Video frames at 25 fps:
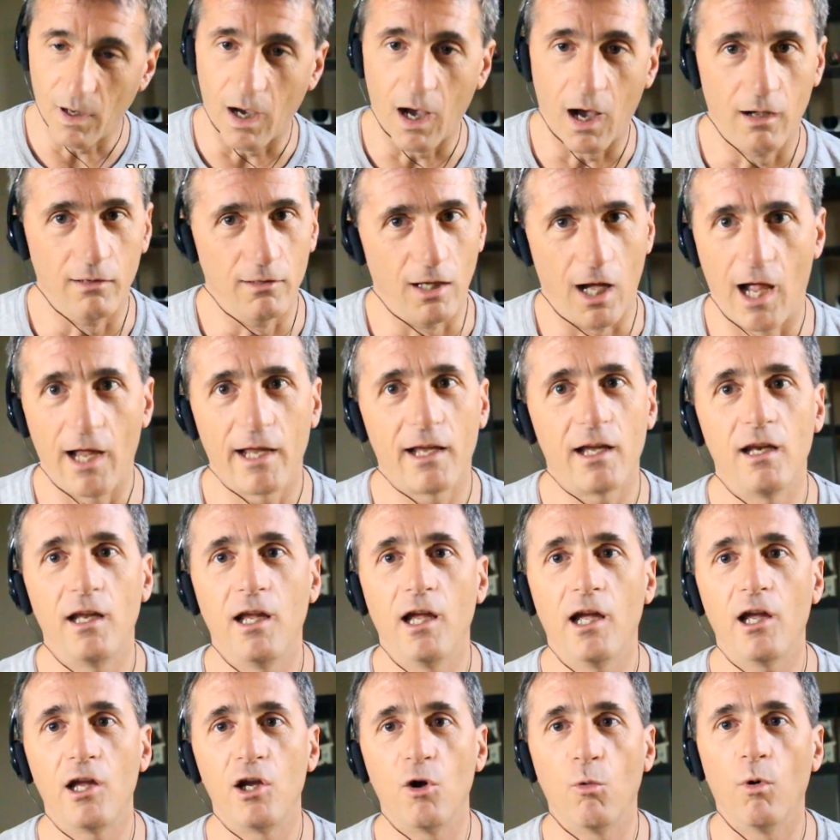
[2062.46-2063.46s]
I can
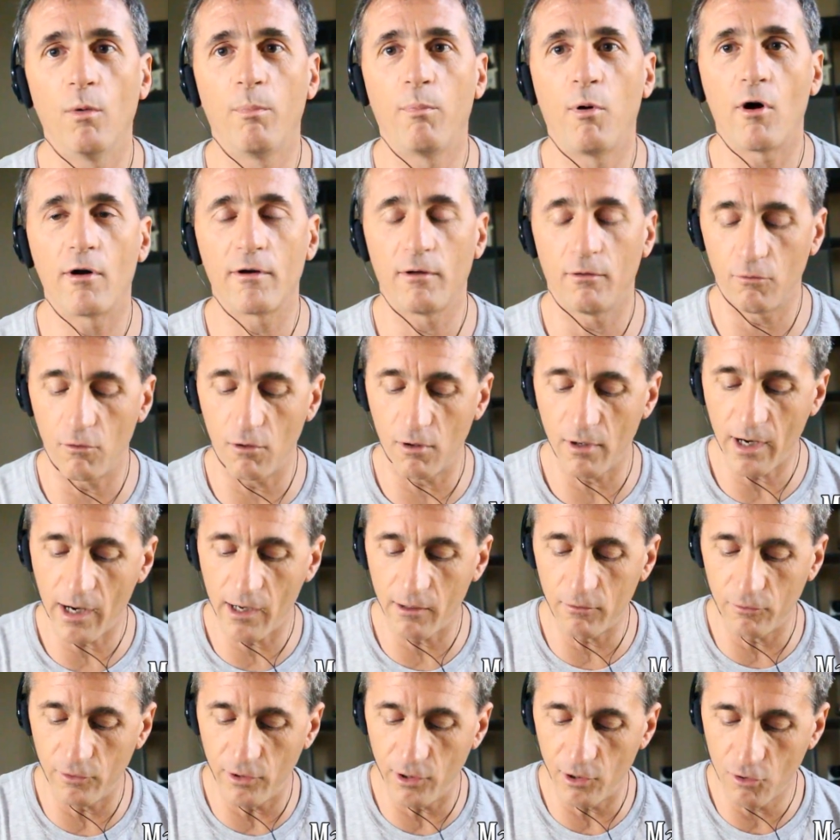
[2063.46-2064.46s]
hear you. What part of Long
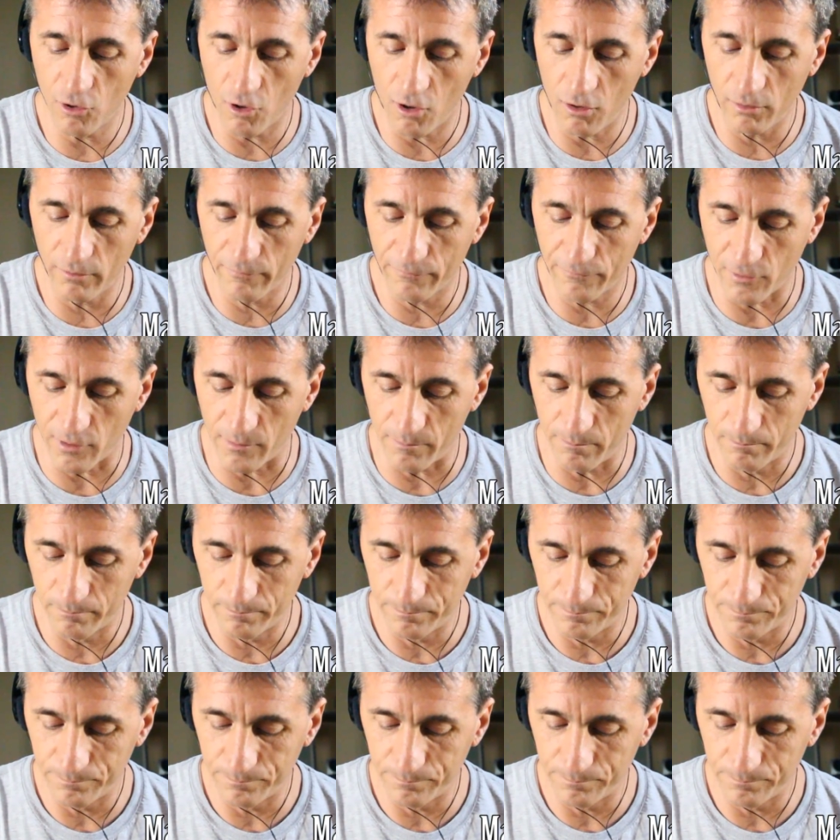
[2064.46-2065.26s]
Island are you calling from?